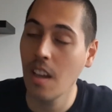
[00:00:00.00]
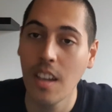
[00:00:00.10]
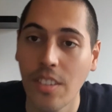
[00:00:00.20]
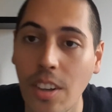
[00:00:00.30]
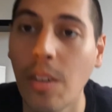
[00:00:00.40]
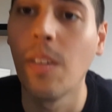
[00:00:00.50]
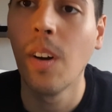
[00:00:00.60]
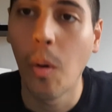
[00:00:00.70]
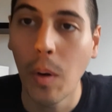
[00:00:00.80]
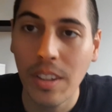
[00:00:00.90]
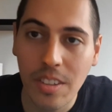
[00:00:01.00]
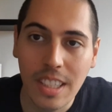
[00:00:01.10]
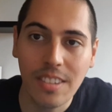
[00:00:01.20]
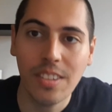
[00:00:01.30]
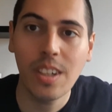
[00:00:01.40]
So what do you
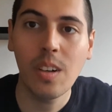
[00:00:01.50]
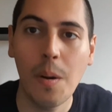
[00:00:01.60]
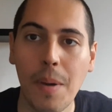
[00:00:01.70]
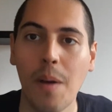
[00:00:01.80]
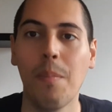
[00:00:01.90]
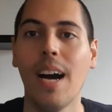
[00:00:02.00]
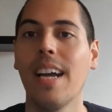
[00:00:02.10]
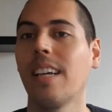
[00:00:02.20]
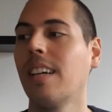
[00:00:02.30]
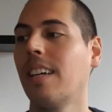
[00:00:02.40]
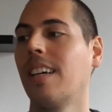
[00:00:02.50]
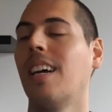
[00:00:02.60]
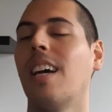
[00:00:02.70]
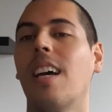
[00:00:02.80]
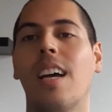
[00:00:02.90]
need to know about
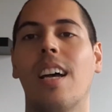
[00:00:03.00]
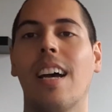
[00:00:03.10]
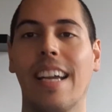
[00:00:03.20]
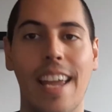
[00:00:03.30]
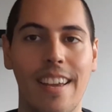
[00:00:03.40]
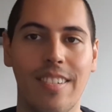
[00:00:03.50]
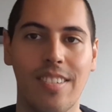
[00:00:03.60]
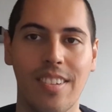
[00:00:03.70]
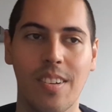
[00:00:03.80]
buying a case?